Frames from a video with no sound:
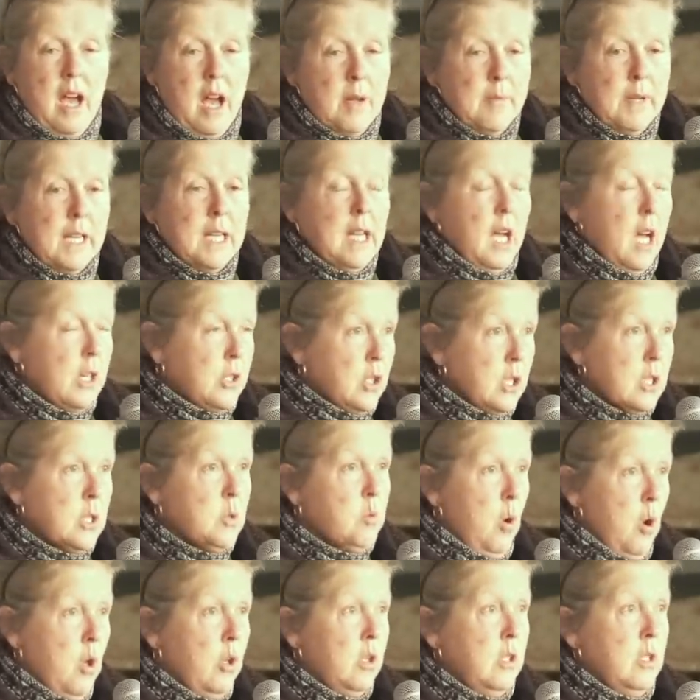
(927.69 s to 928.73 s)
I mean, I just
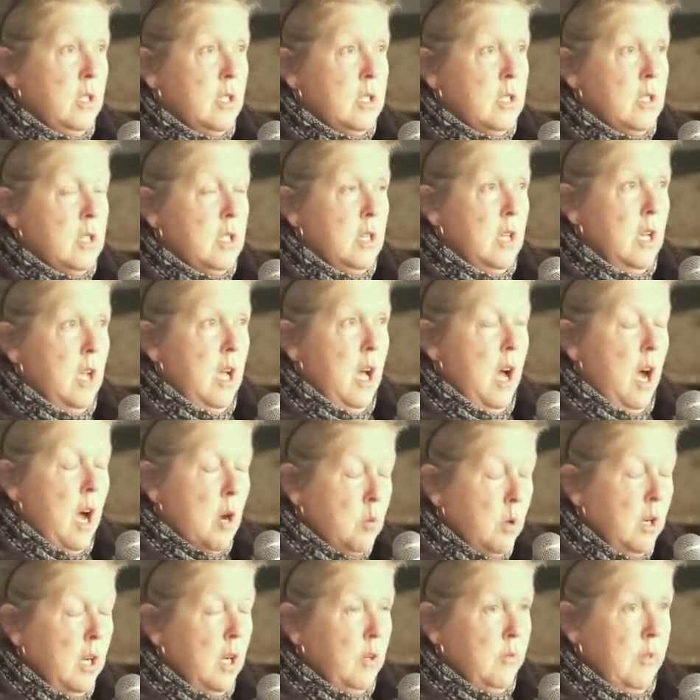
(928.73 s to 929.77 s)
want, I
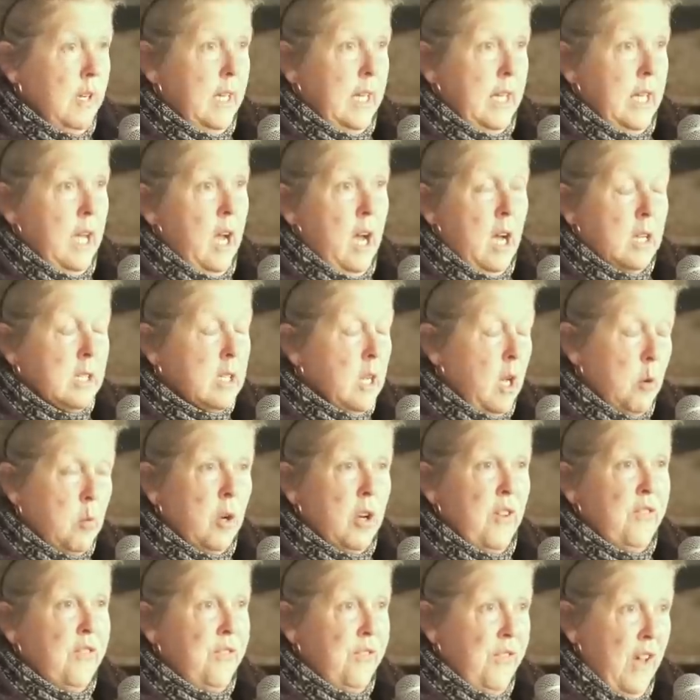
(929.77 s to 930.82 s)
work really hard and I
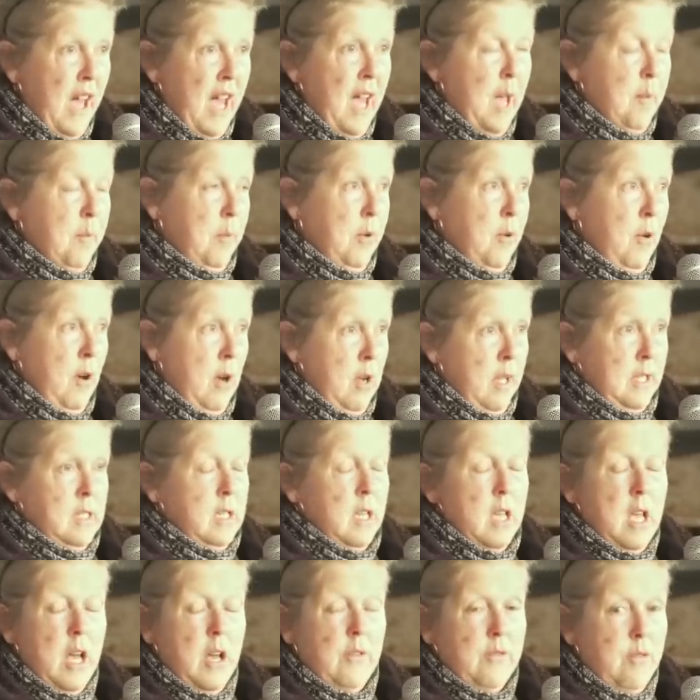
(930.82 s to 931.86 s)
want a fair price